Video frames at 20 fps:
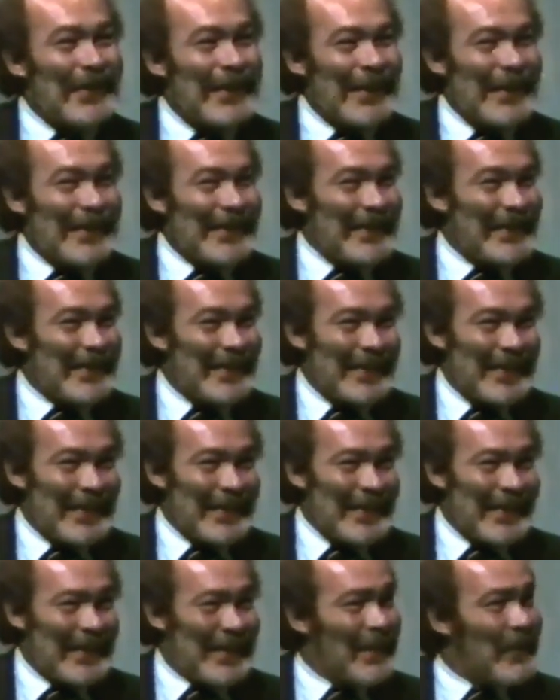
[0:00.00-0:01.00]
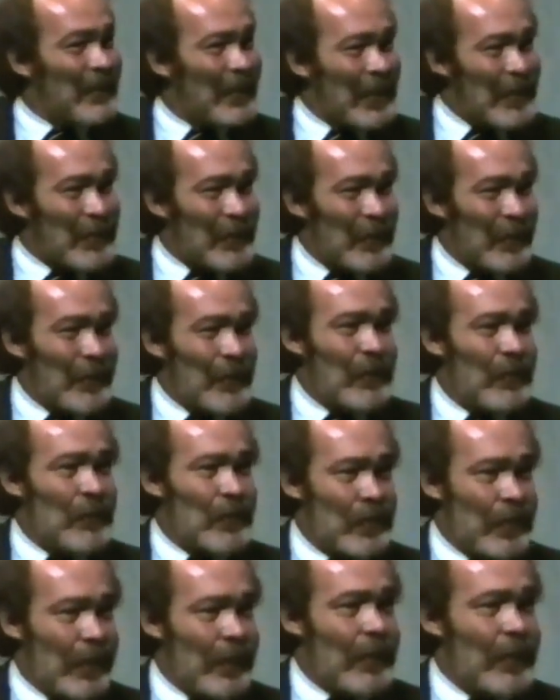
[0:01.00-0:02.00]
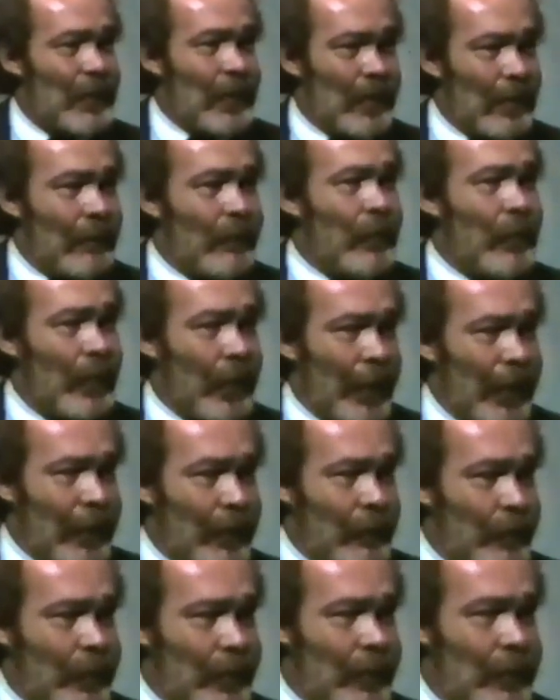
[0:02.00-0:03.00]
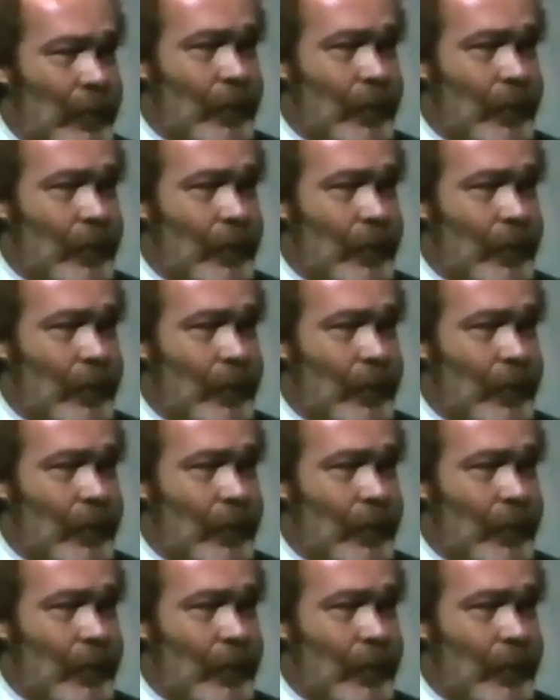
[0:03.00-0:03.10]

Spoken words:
is essentially the study of the language